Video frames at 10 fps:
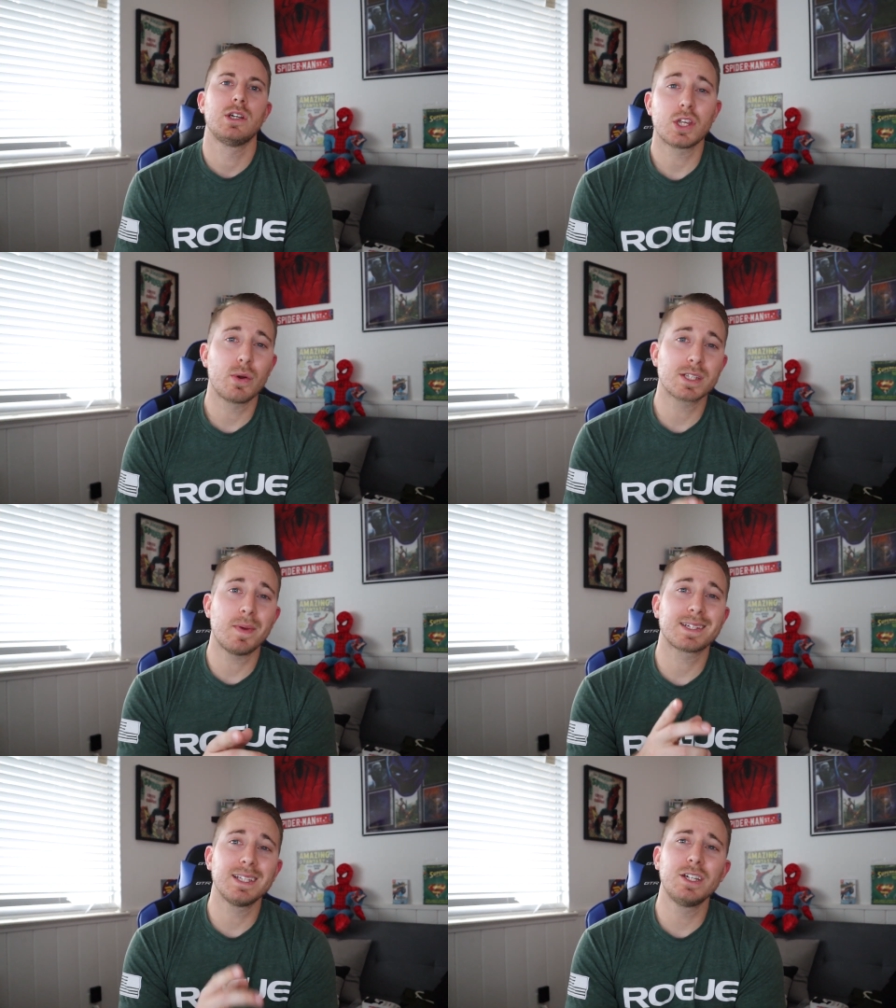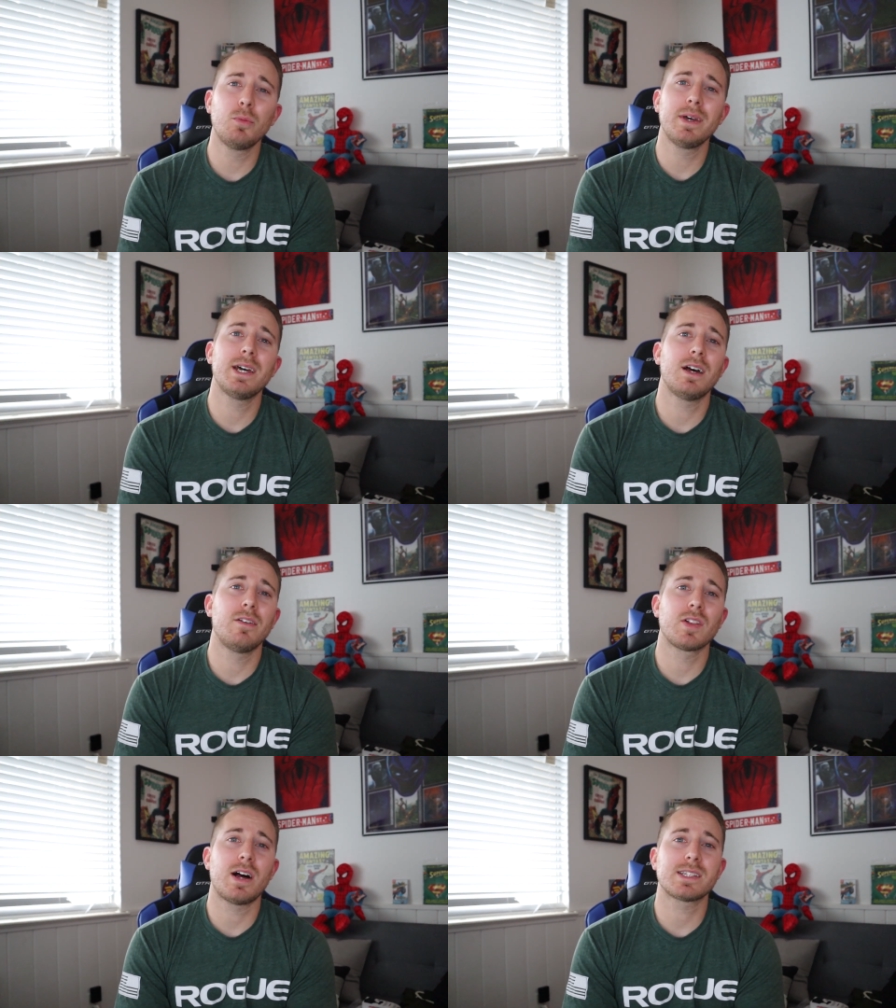so expect a little bit
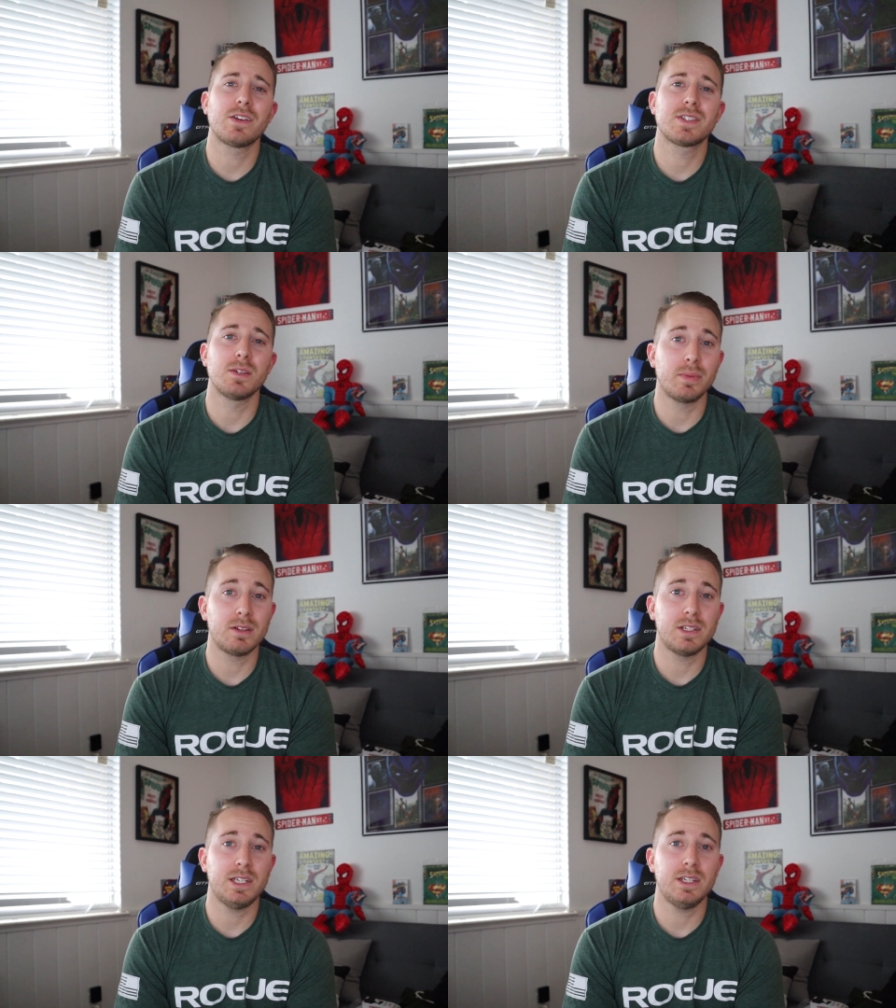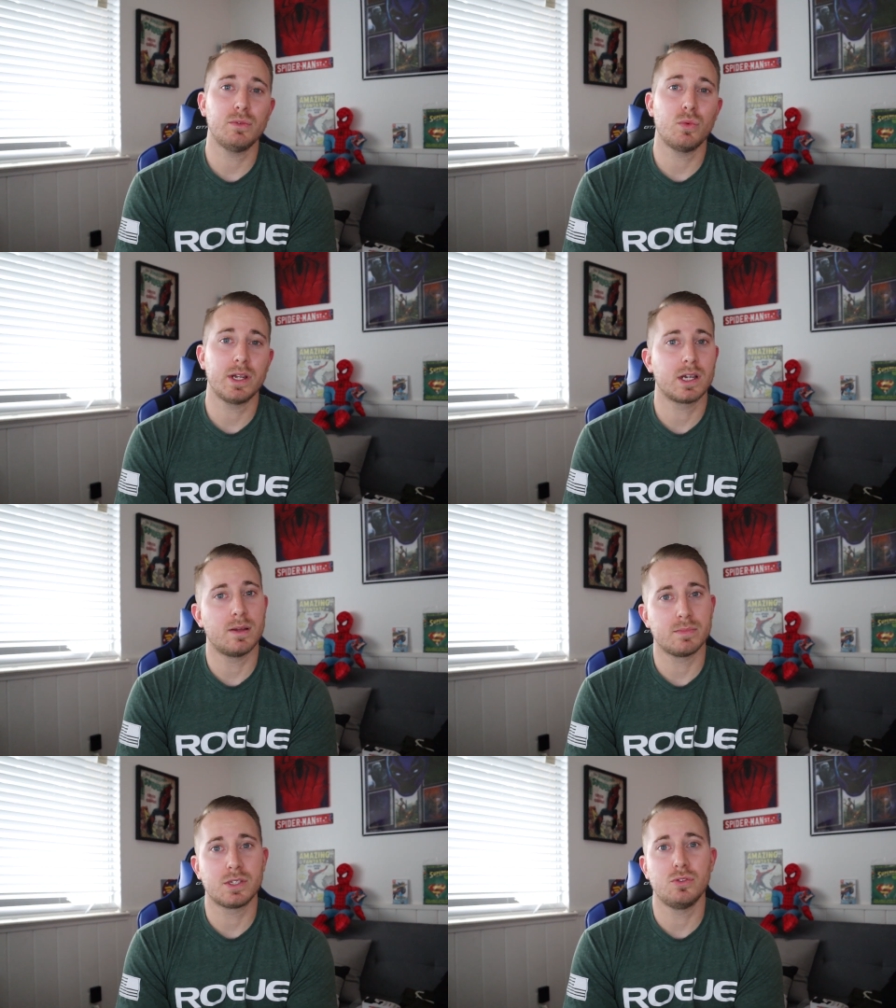of loss of stability when it
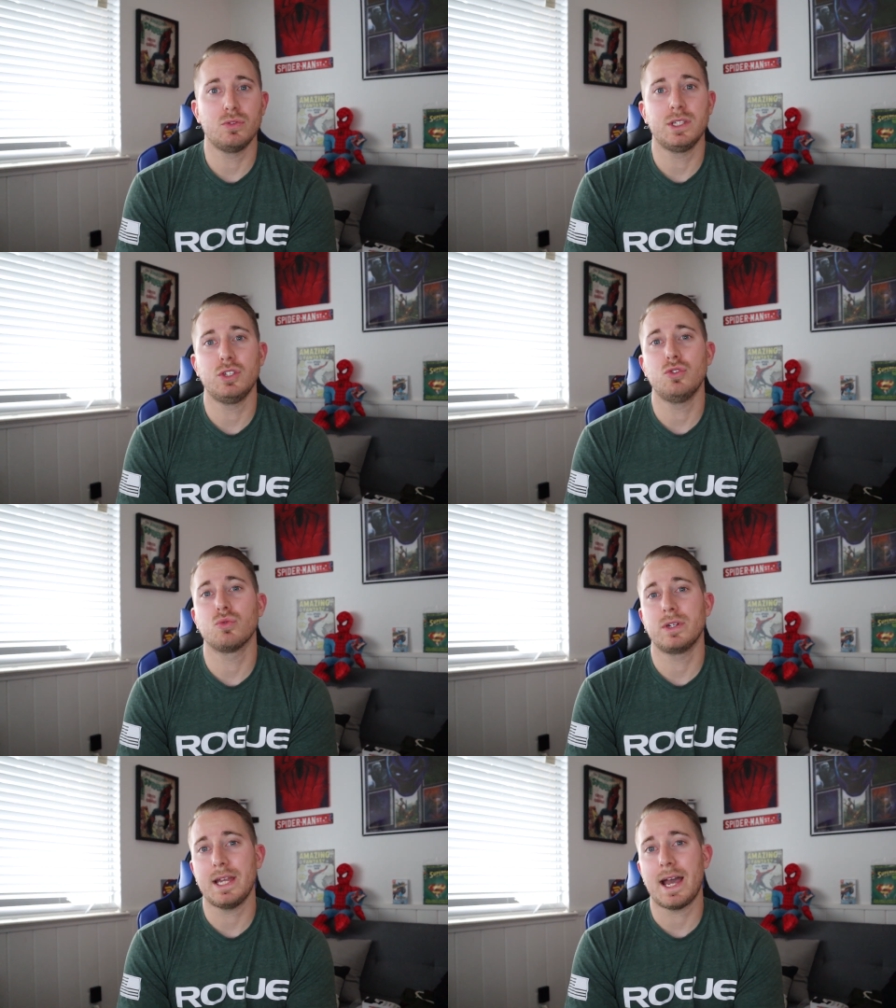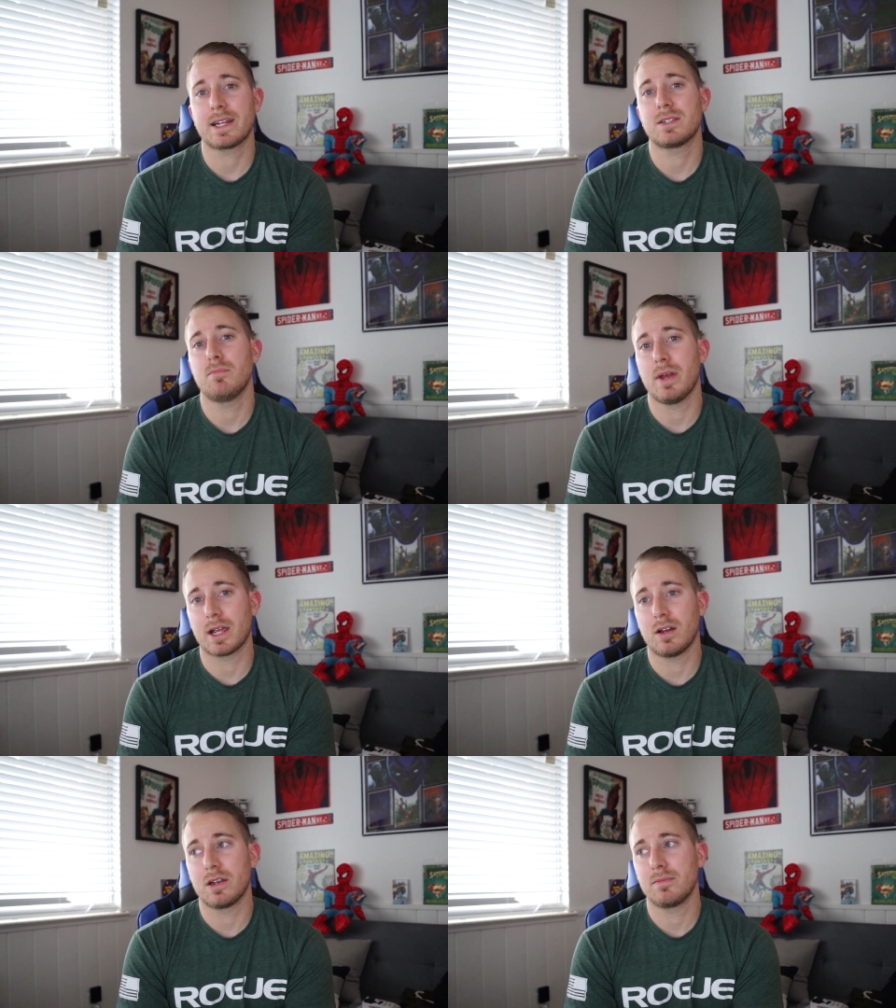comes to the new React
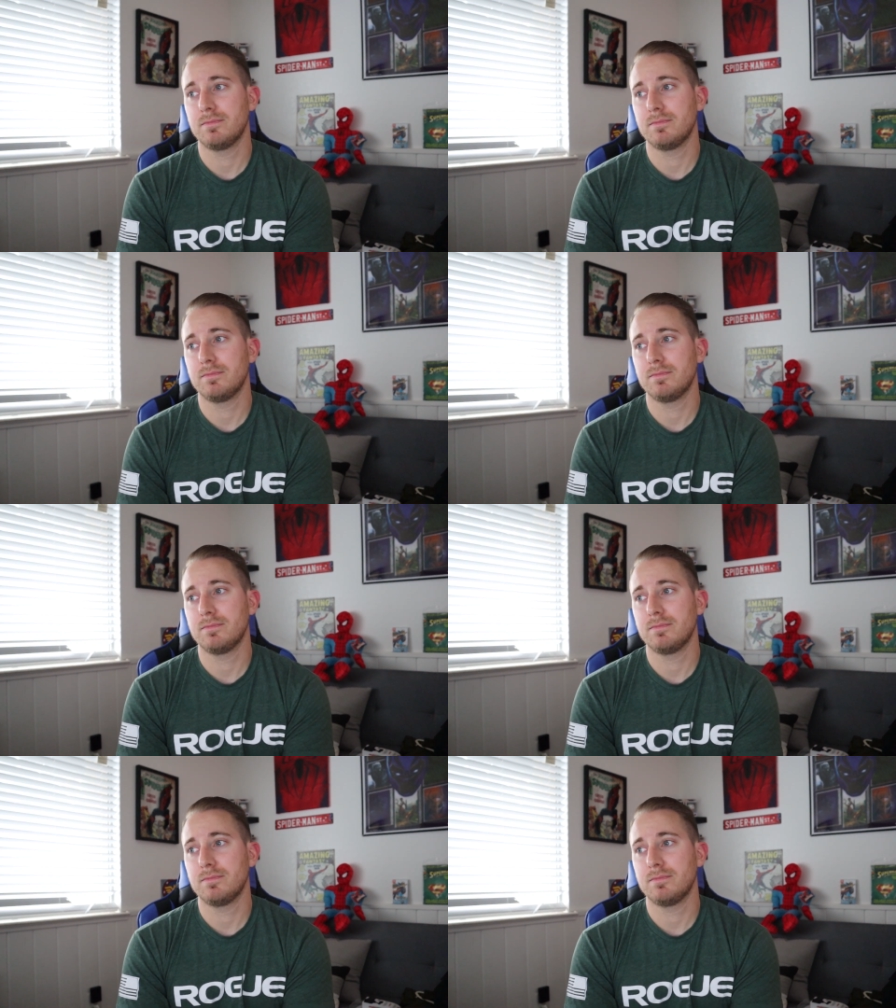Metcon.